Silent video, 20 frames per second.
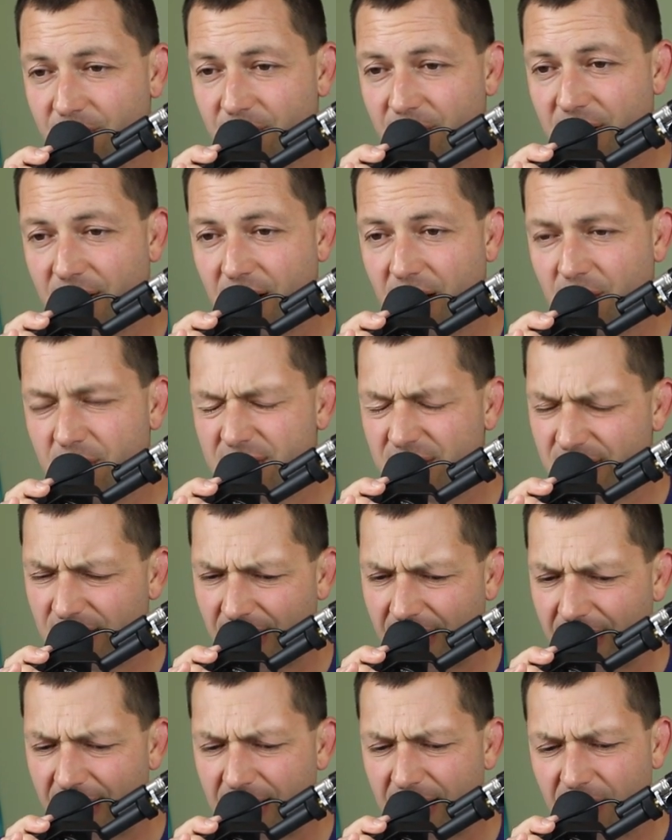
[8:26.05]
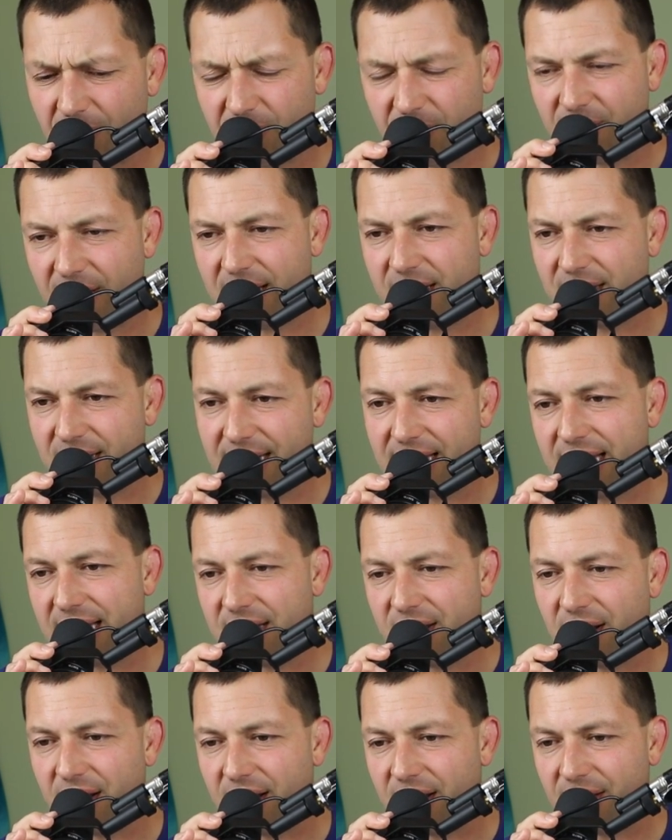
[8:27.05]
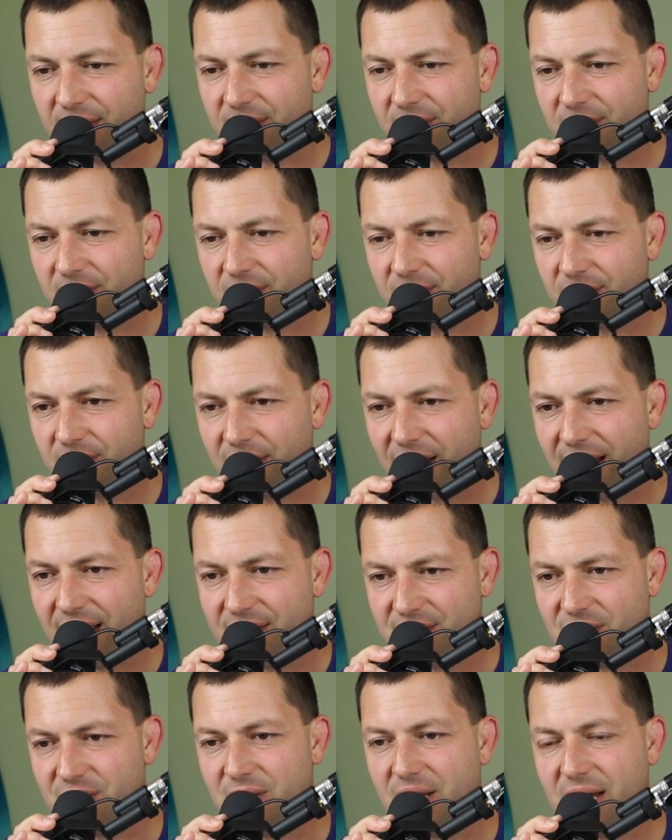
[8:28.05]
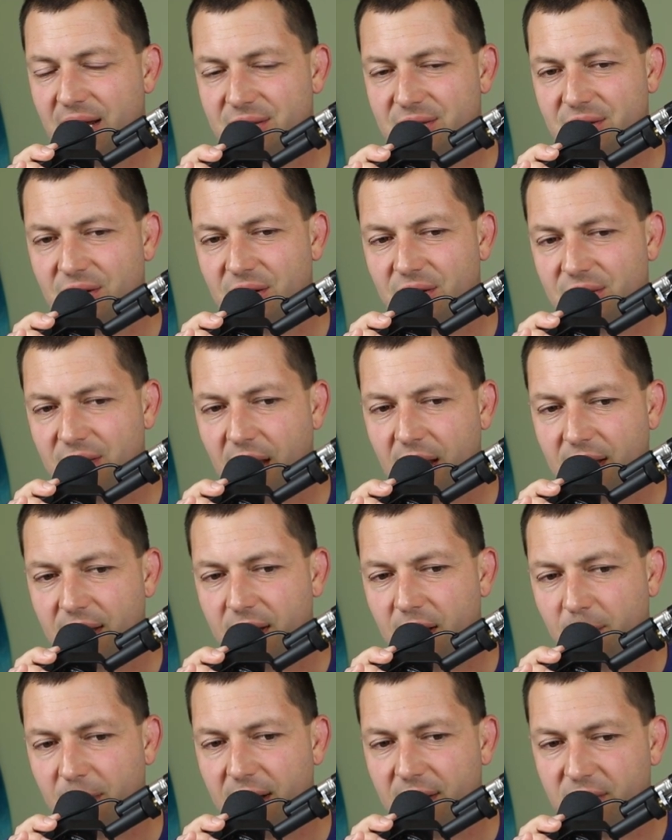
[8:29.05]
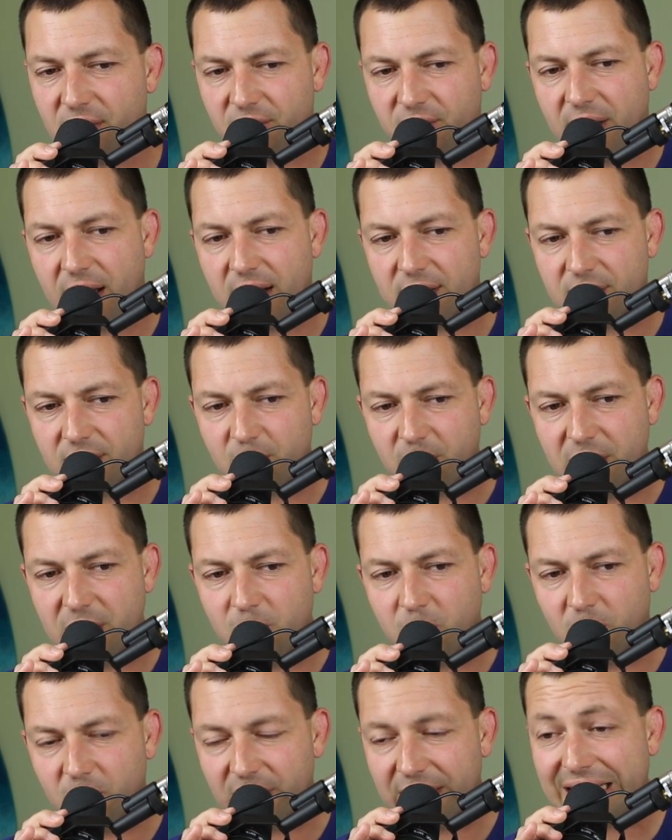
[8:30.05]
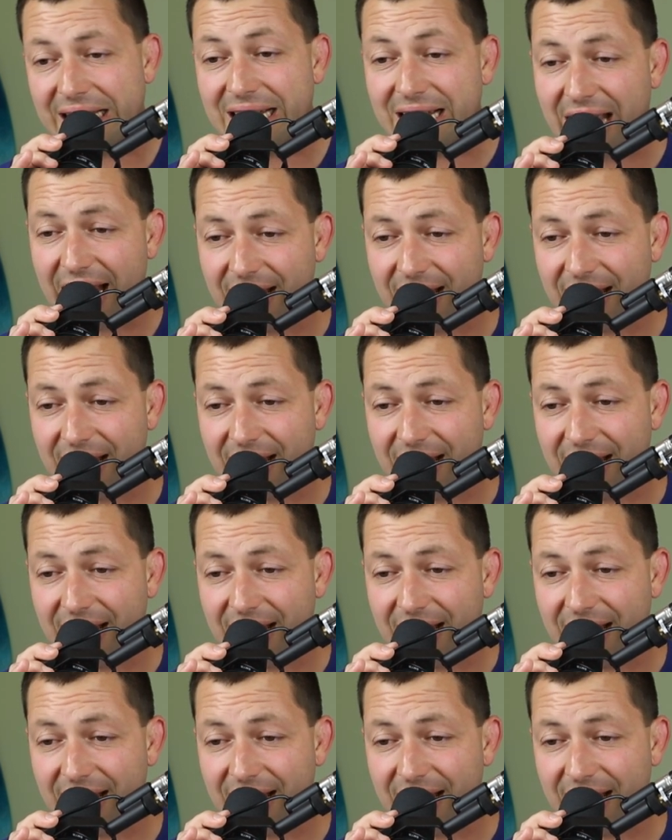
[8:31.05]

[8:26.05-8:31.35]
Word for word: You know, it's tough. They need us, okay? So you got to start thinking about the fact that people need